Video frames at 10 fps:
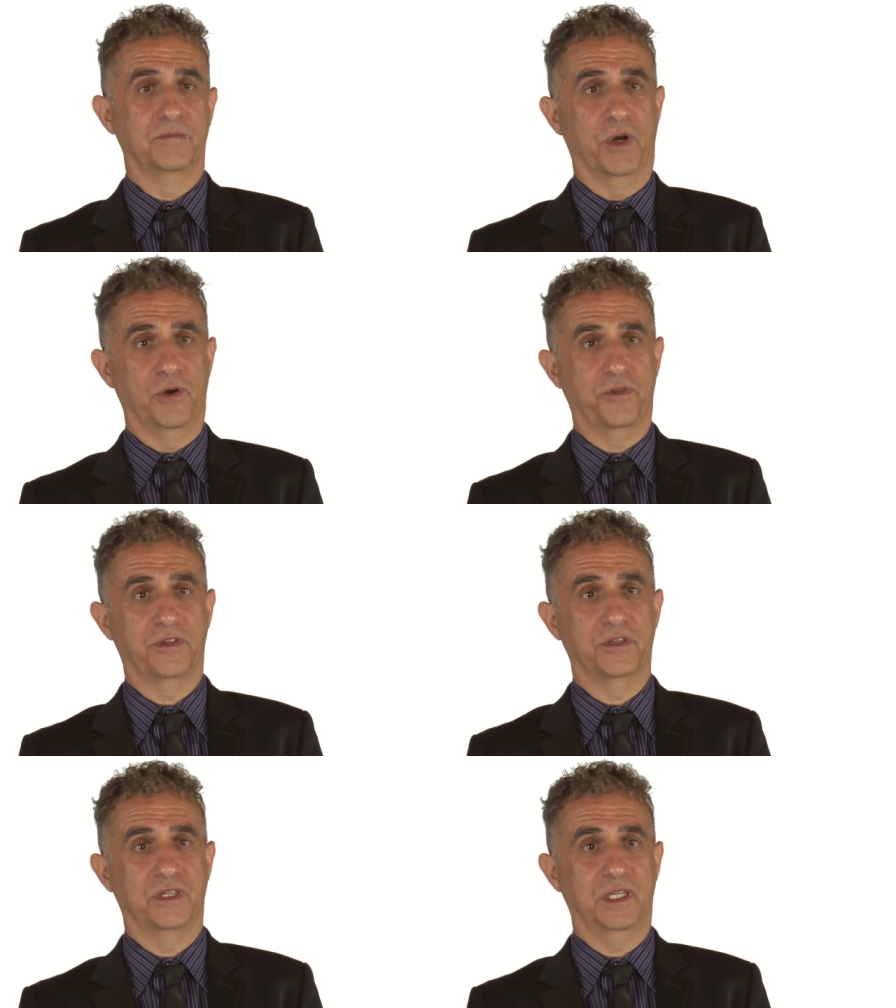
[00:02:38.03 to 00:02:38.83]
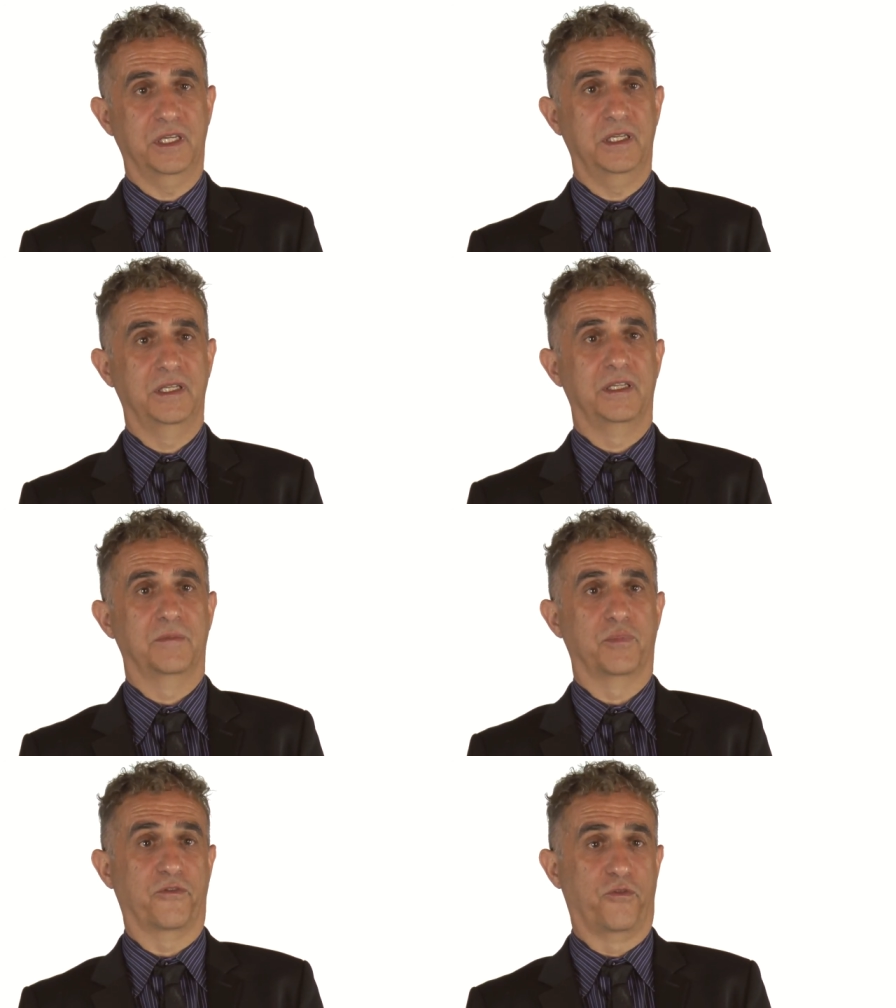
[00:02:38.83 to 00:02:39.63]
both to the
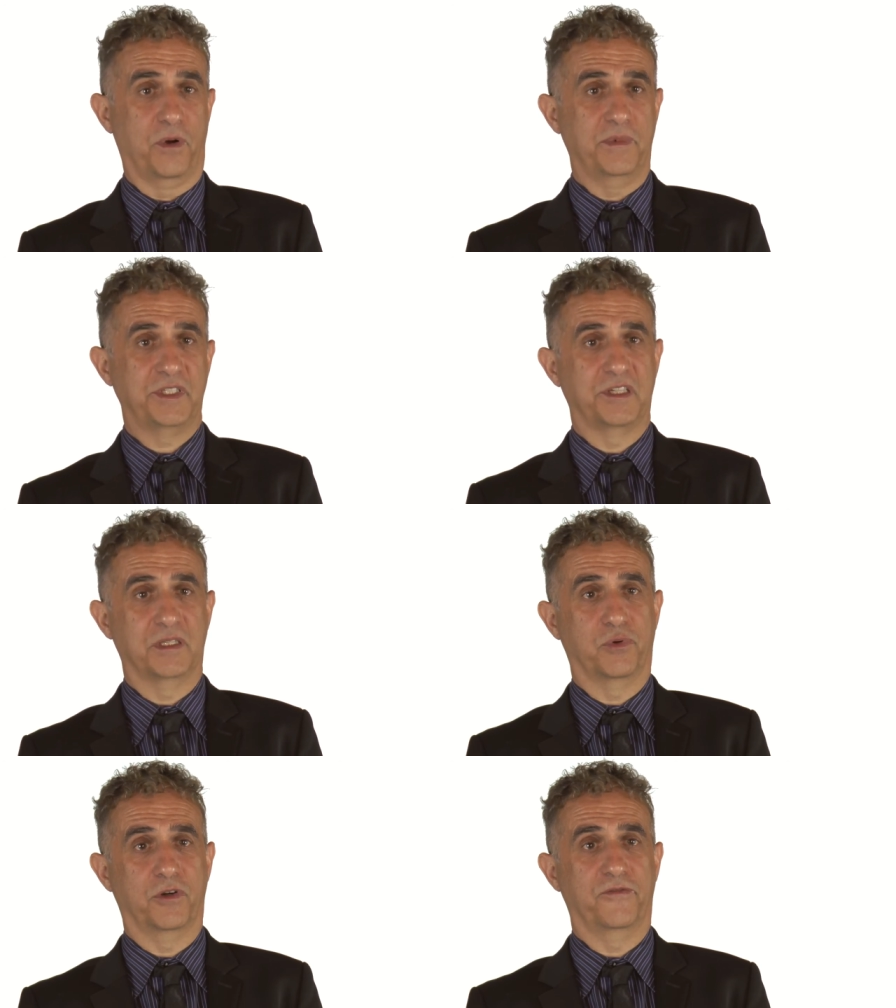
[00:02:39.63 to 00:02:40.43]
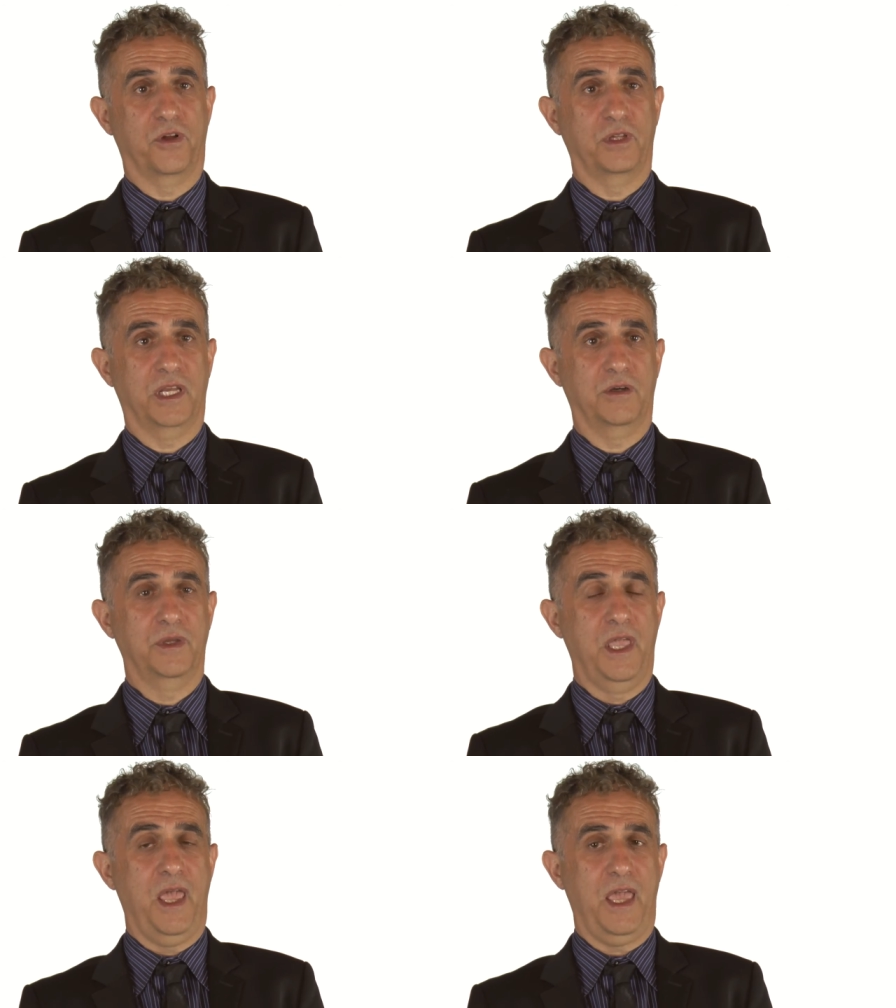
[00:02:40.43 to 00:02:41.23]
performance of the portfolio
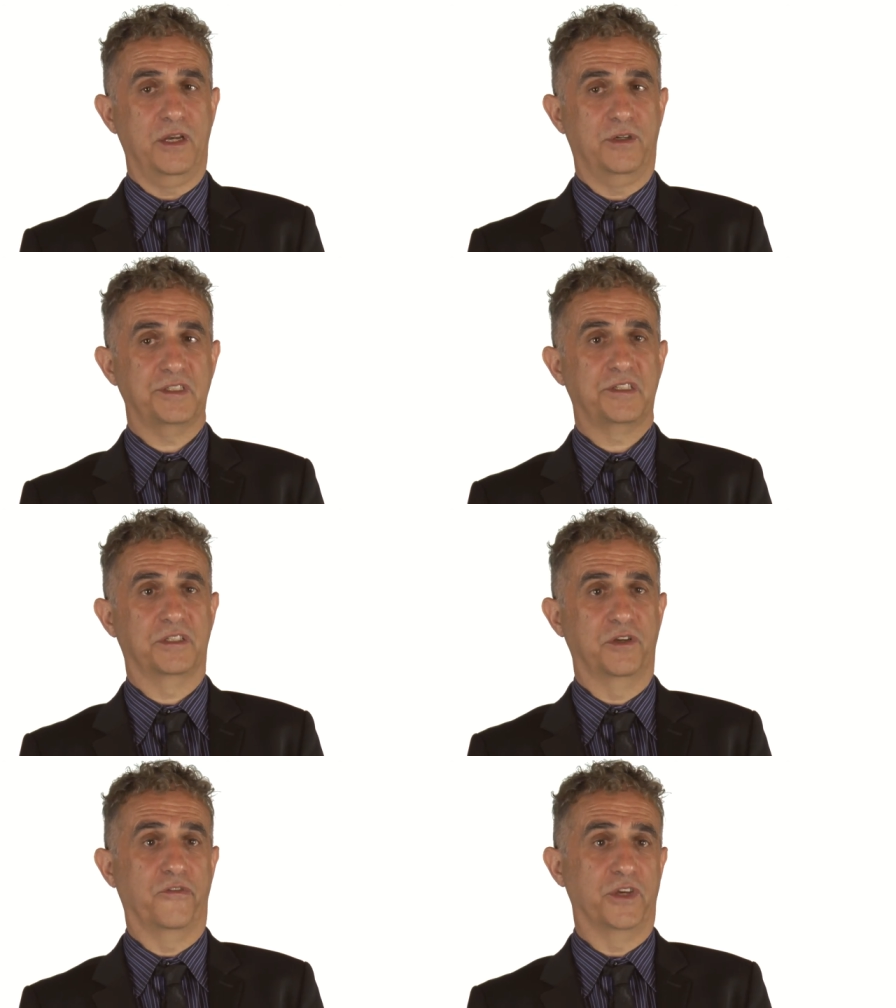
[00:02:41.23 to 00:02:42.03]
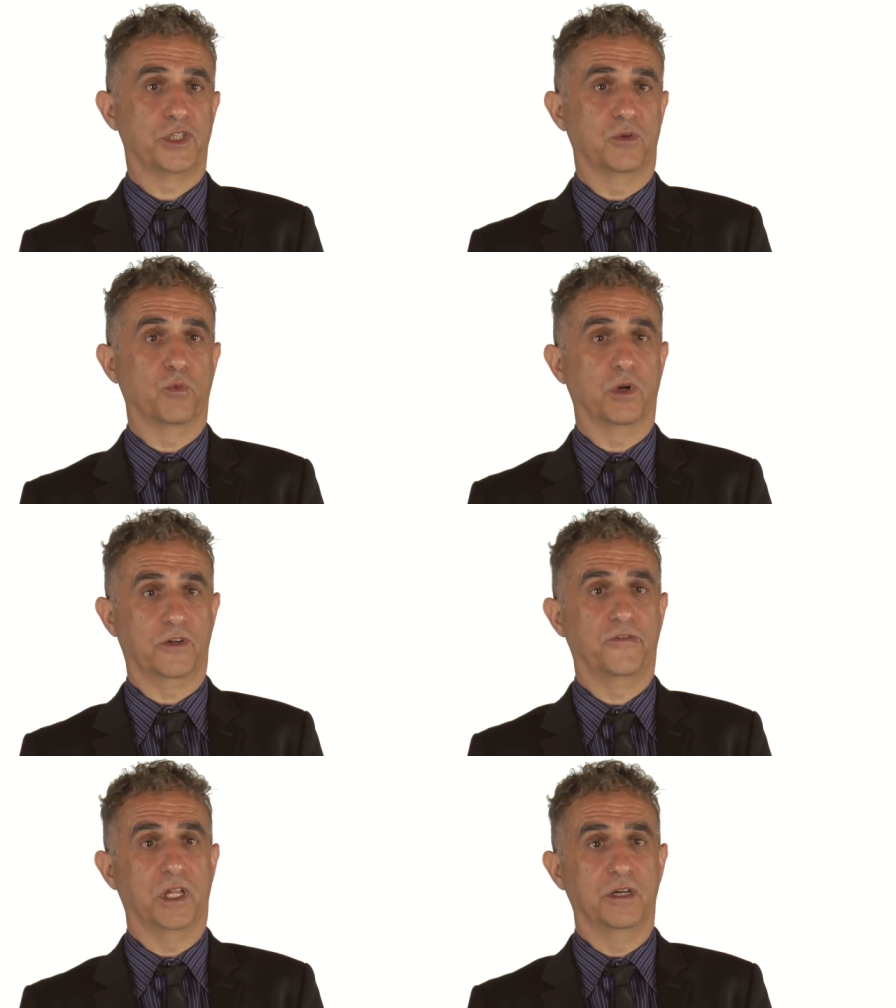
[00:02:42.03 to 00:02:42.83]
and also to efficient
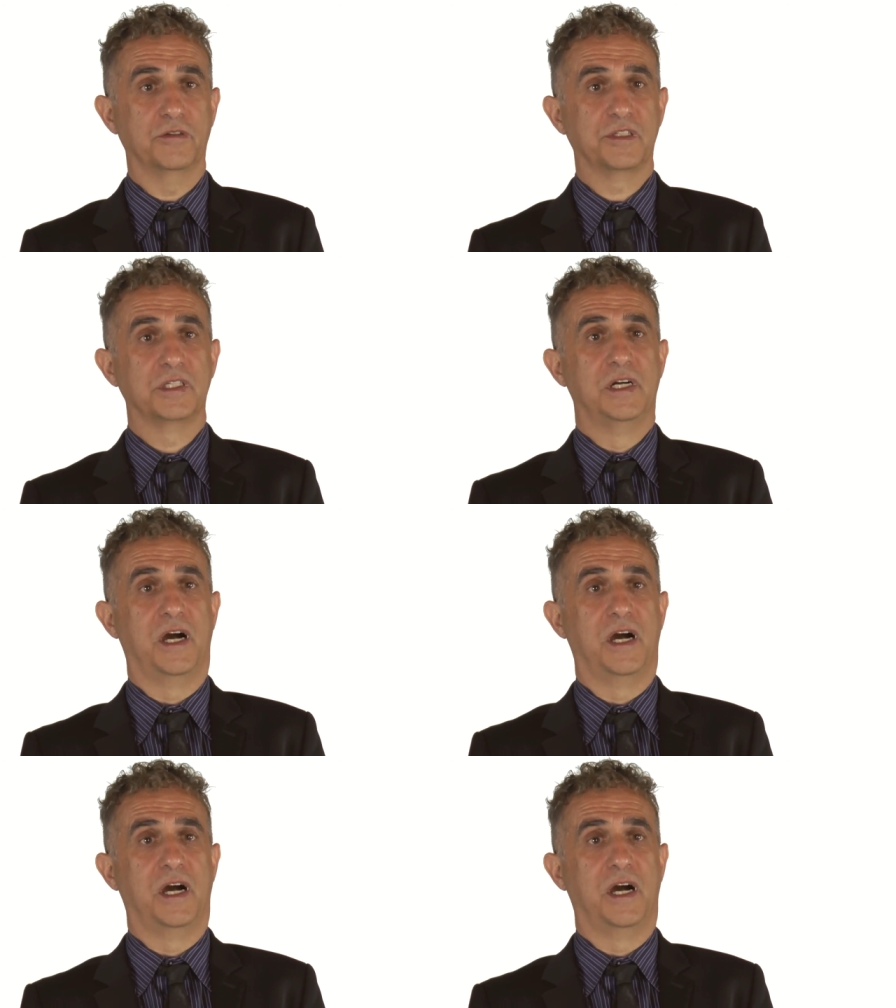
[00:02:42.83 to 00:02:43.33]
workflows.